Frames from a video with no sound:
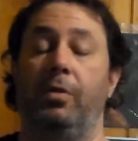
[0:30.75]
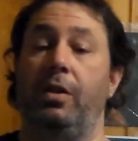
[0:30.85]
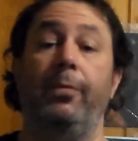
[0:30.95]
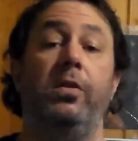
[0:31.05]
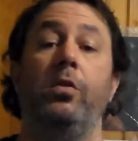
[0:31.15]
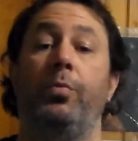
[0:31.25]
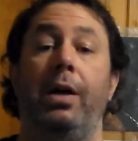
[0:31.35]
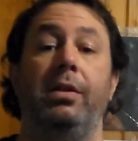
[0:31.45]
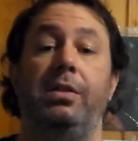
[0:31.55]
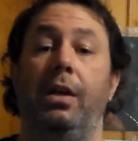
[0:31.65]
Some of you have
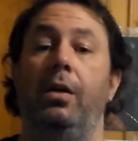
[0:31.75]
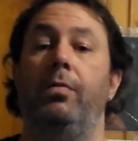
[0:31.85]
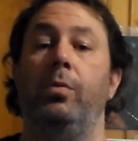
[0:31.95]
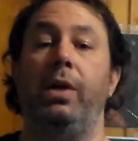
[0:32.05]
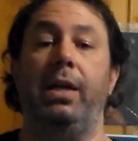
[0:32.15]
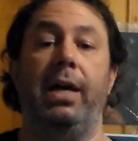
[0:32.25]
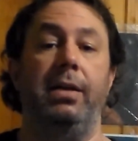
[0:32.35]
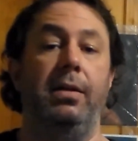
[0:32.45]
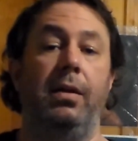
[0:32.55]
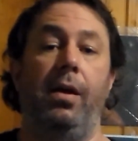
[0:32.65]
probably seen it over the
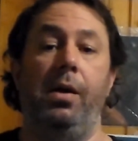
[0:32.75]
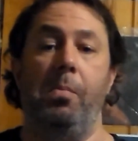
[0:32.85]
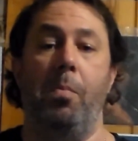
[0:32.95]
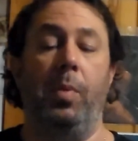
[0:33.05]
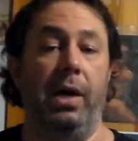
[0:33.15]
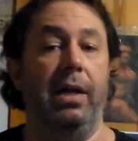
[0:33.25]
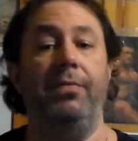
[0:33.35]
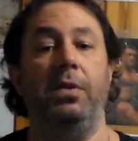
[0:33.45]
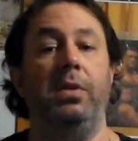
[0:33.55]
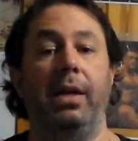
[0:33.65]
weekend. But
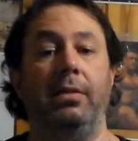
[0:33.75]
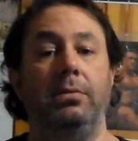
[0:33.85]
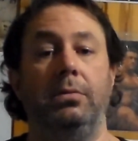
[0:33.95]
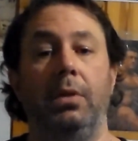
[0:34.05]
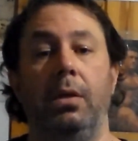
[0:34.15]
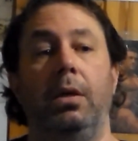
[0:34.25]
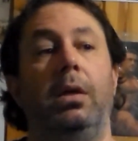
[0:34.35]
if you didn't,